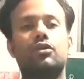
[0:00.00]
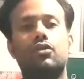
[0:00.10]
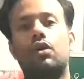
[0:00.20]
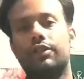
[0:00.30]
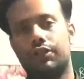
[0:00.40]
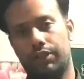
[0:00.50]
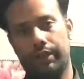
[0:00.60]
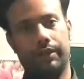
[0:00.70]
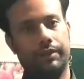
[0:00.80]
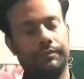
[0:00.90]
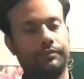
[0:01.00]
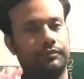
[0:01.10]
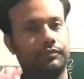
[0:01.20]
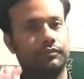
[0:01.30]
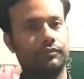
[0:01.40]
constant.
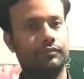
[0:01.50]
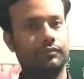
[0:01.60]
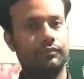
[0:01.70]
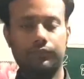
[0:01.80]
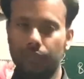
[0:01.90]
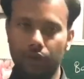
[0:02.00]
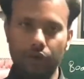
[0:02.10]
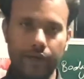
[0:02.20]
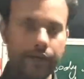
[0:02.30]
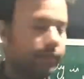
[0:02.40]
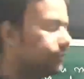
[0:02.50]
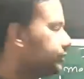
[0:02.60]
All right,